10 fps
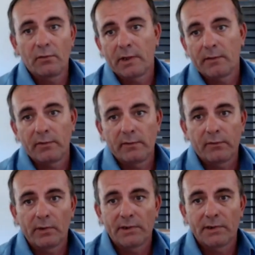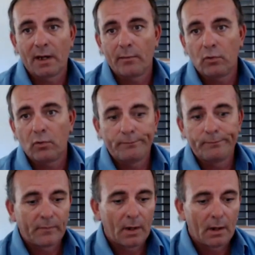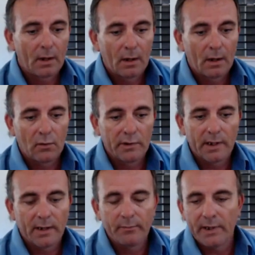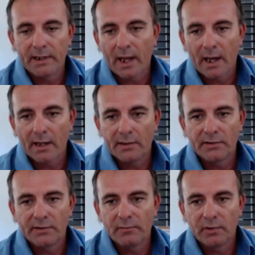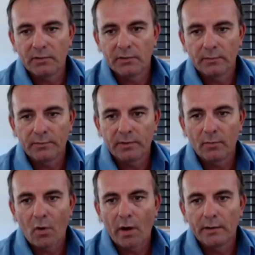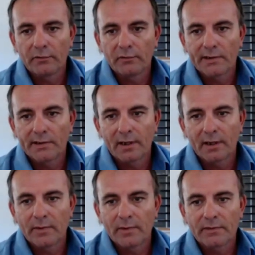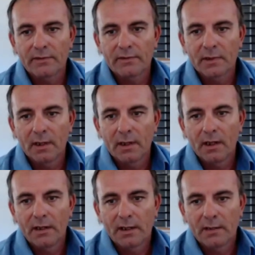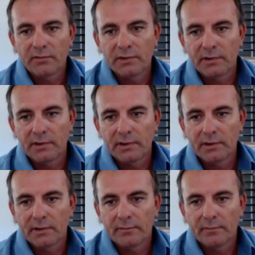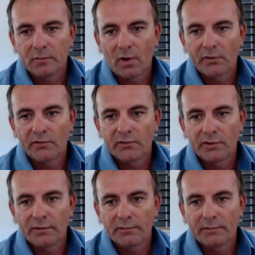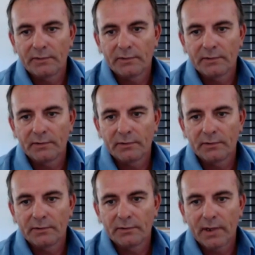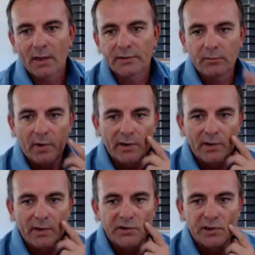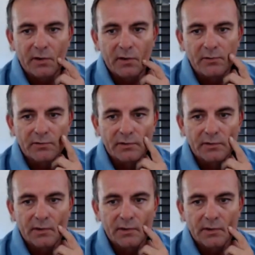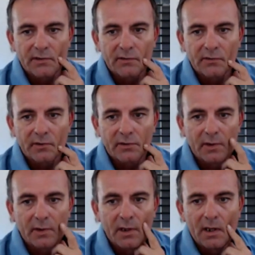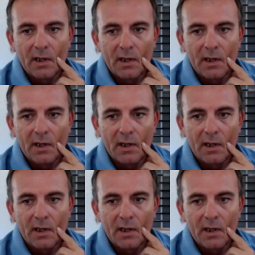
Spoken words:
So it will give you, for example, all your MPKs, your minor trace elements. It gives you your nitrogen to calcium ratios, etc.